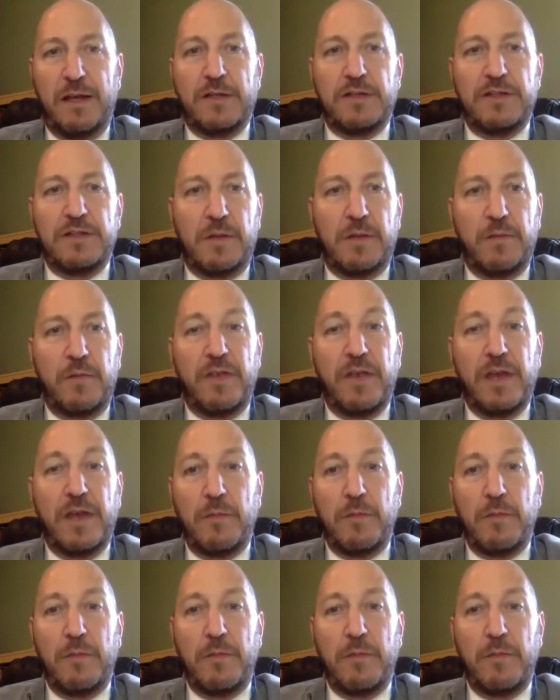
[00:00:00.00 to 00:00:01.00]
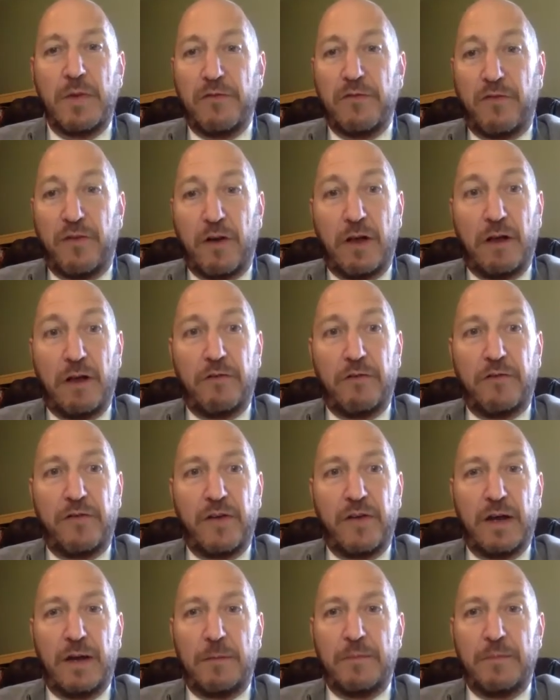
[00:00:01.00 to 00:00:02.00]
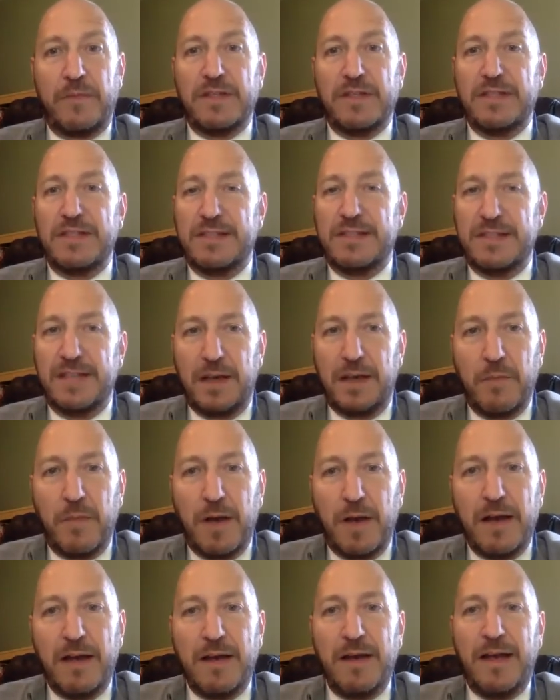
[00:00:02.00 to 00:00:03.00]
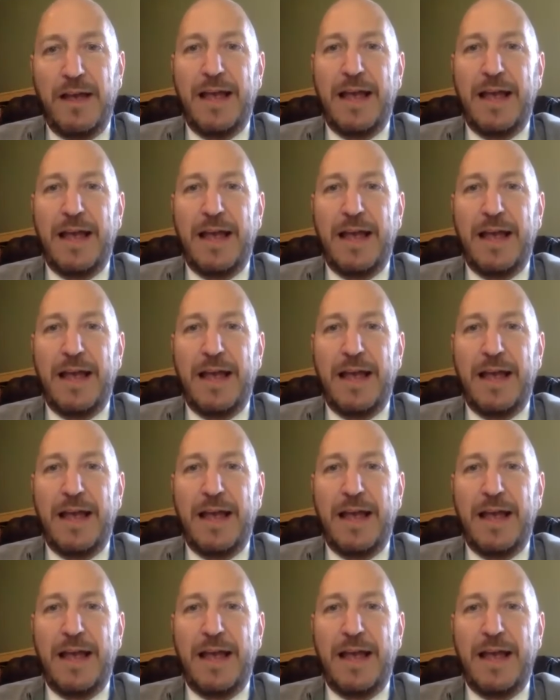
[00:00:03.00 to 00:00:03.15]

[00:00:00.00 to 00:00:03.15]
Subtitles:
Some of them involve the stigma,